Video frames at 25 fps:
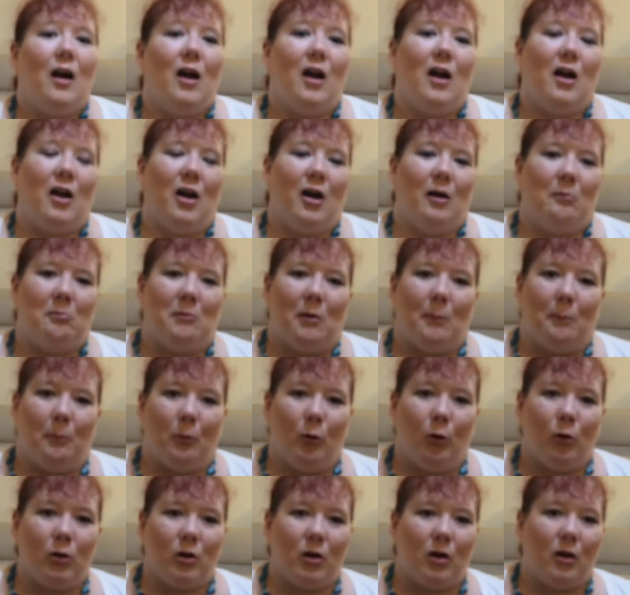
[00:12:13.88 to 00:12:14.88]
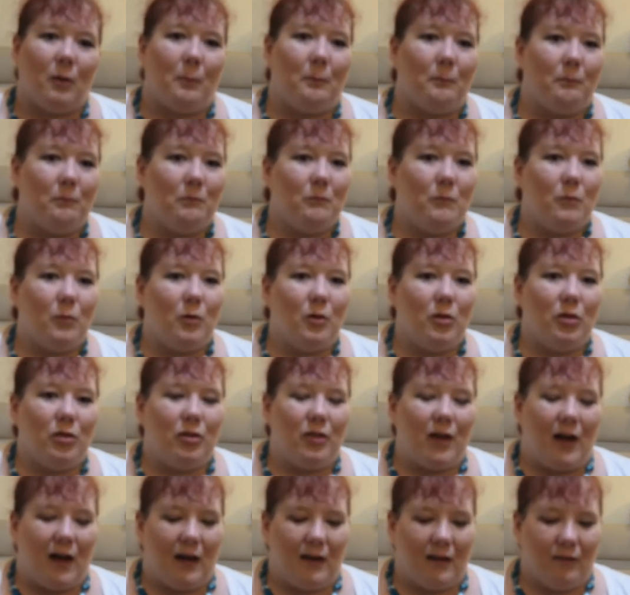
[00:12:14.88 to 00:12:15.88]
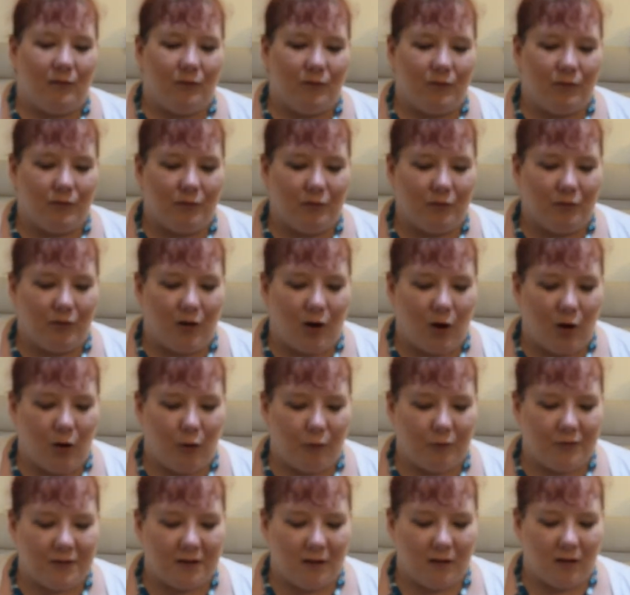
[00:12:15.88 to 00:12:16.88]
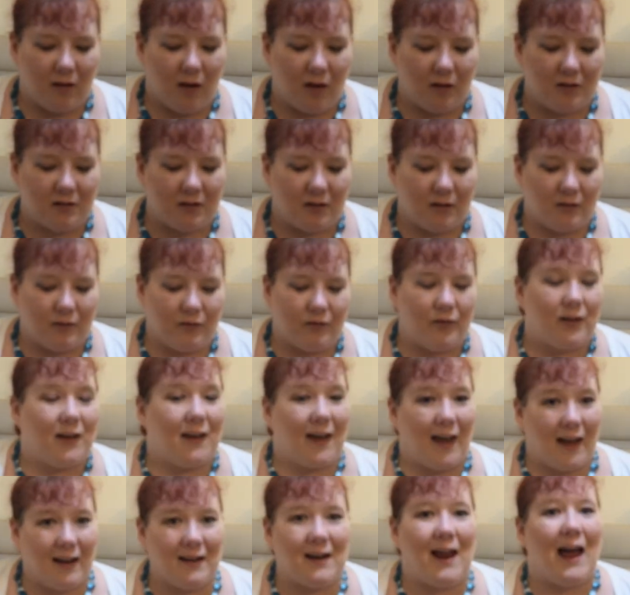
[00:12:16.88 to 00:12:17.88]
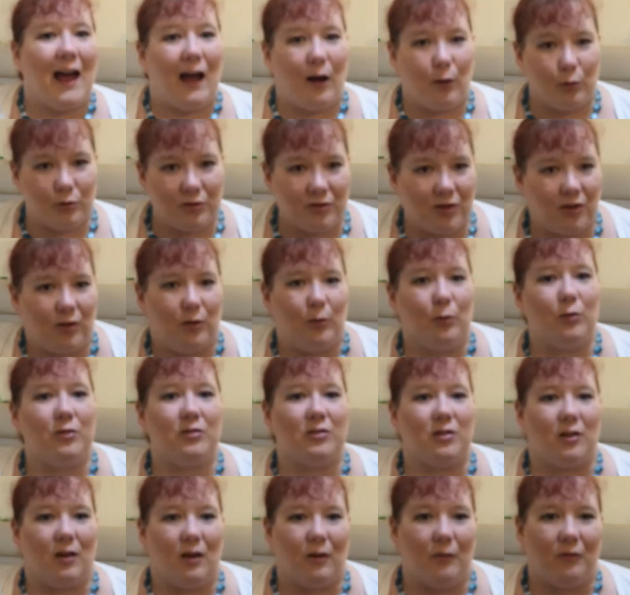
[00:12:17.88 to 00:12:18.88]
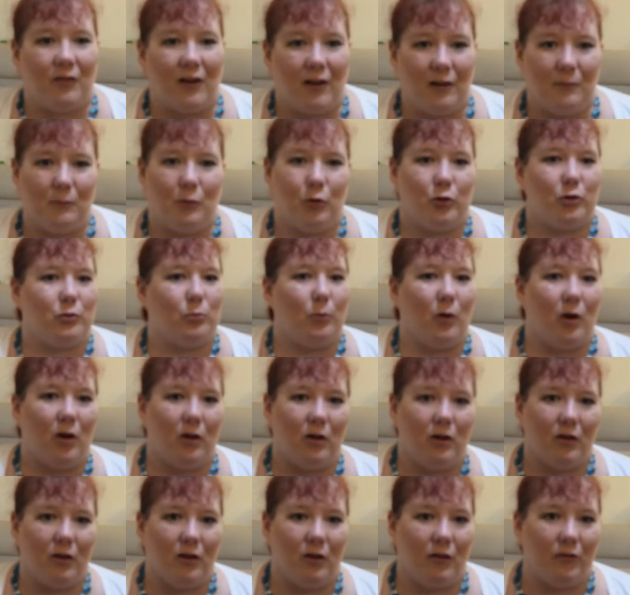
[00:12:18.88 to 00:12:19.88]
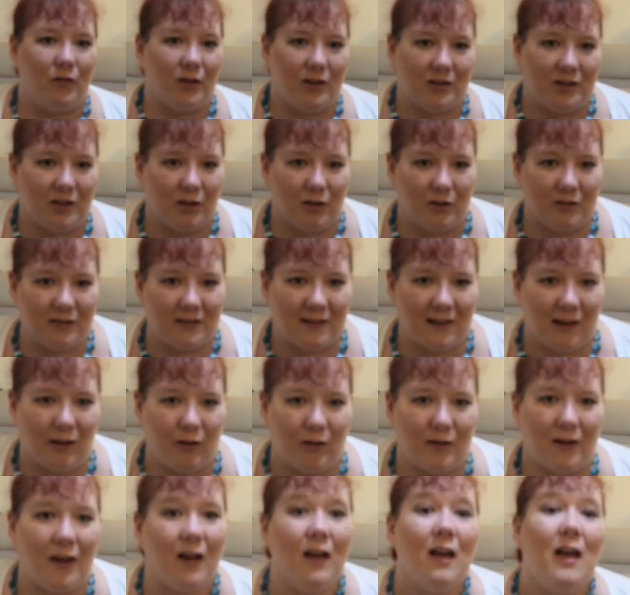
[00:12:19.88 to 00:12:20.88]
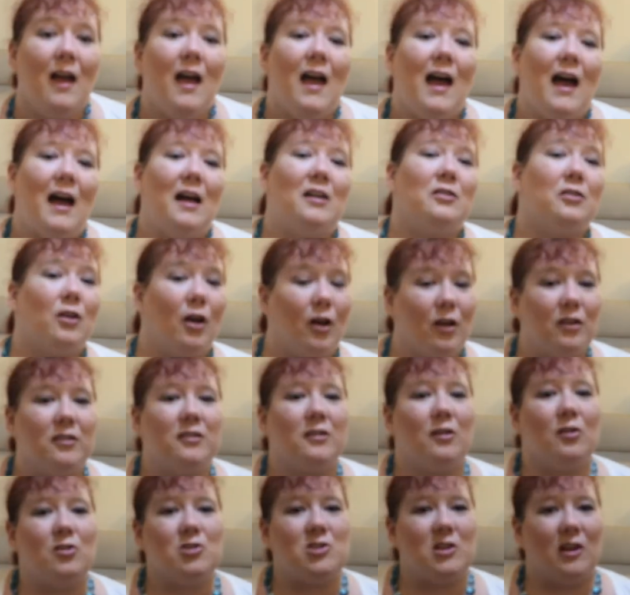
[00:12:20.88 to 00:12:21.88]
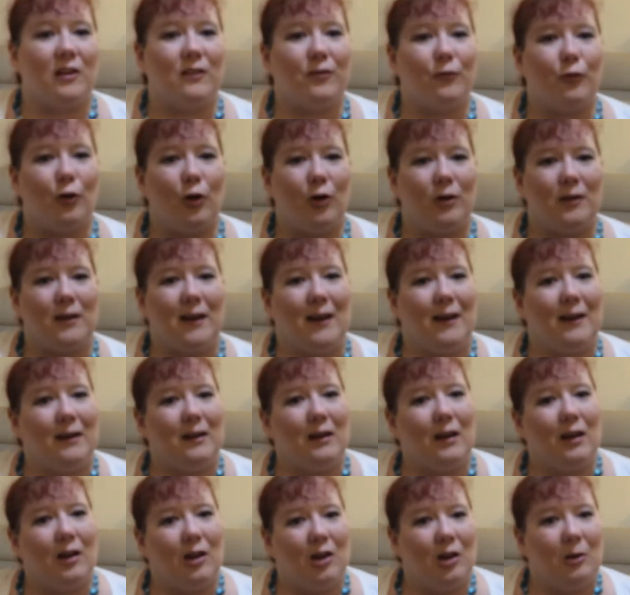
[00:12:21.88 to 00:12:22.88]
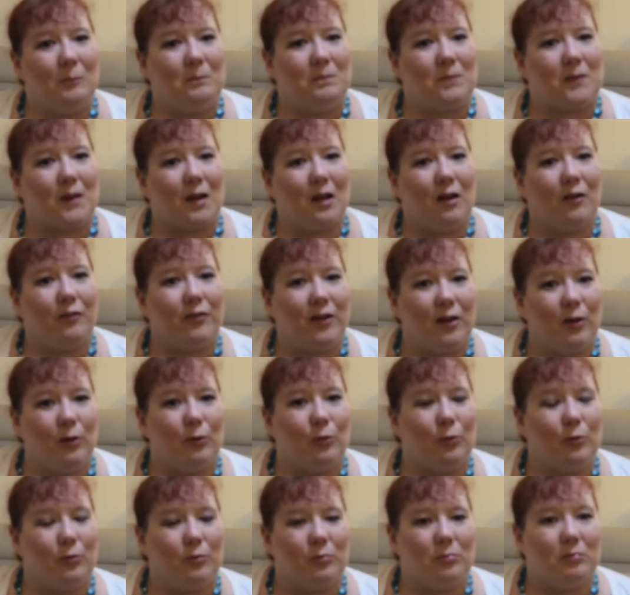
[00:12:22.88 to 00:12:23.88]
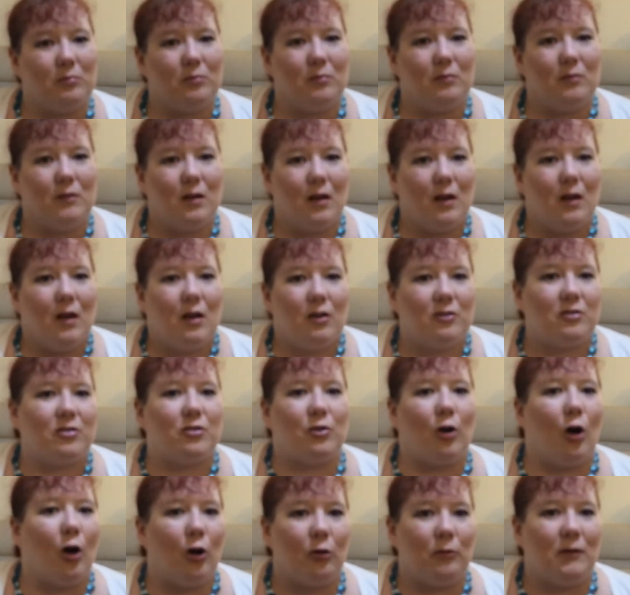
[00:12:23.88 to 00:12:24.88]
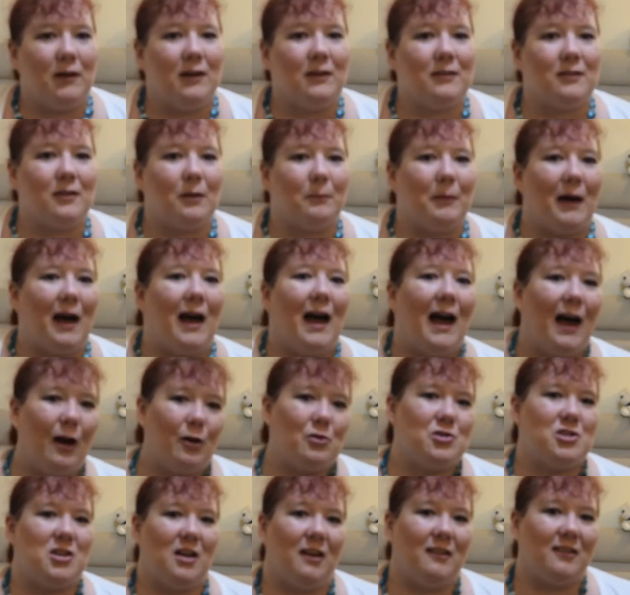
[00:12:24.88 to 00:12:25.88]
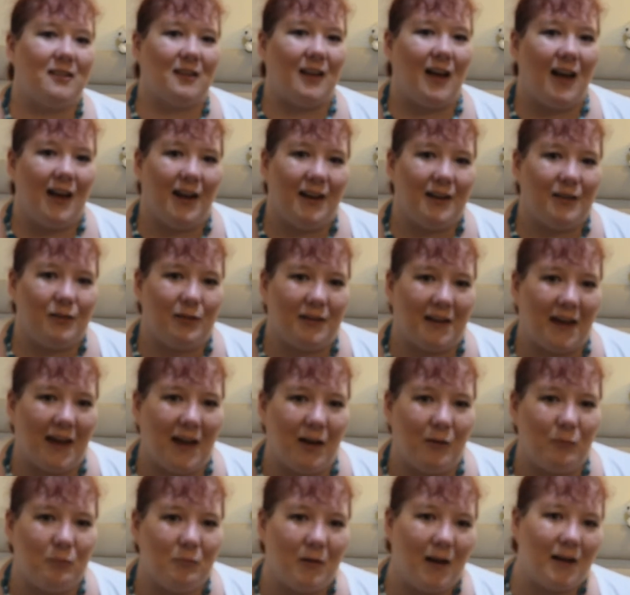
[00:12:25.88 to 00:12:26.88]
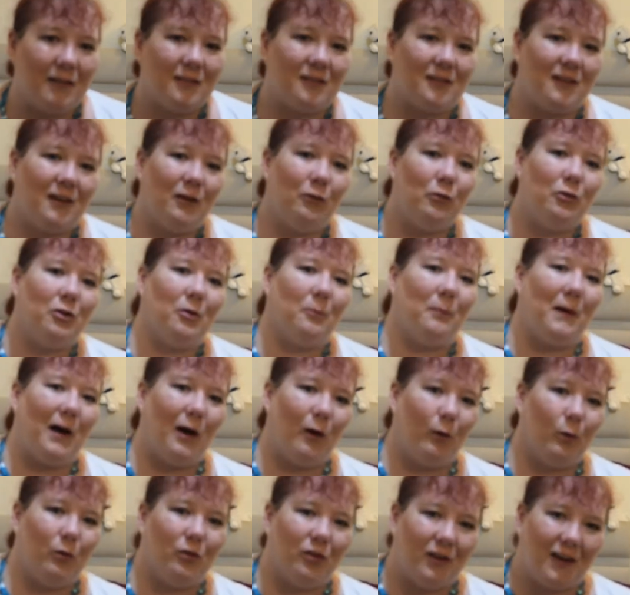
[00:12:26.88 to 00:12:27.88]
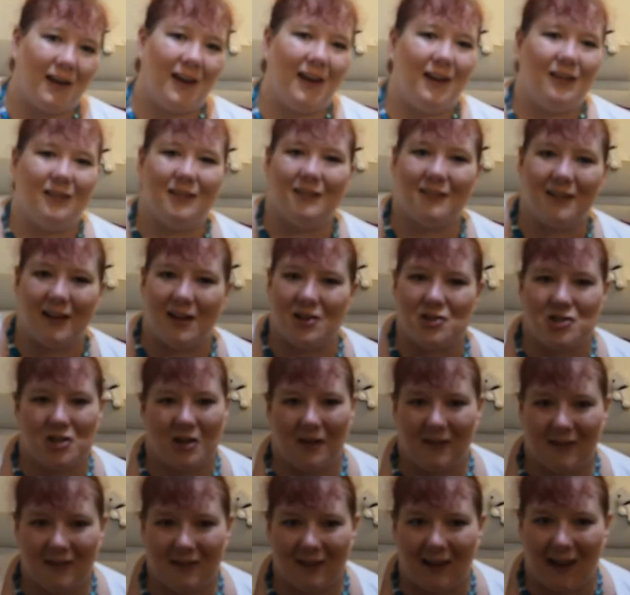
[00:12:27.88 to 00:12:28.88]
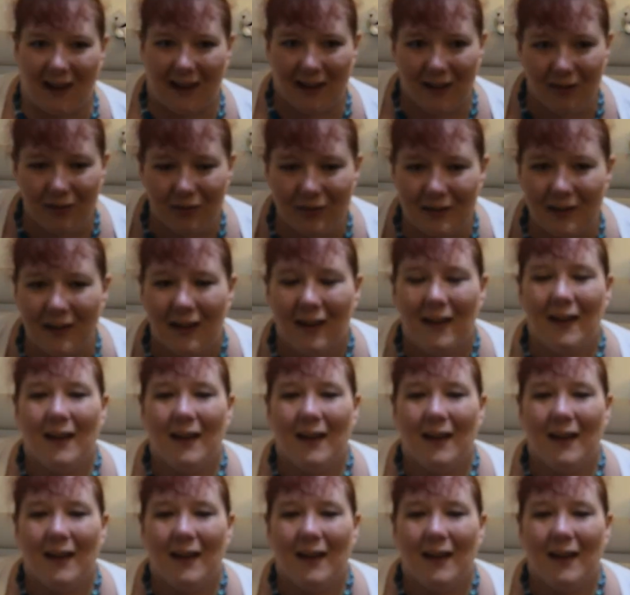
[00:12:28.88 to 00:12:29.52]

um, a book uh, that involves a lot of, again, how-to, so very much what her videos tell you. And also she's thrown in um, a few stories about how she started kitten rescue and about the kittens that she's saved.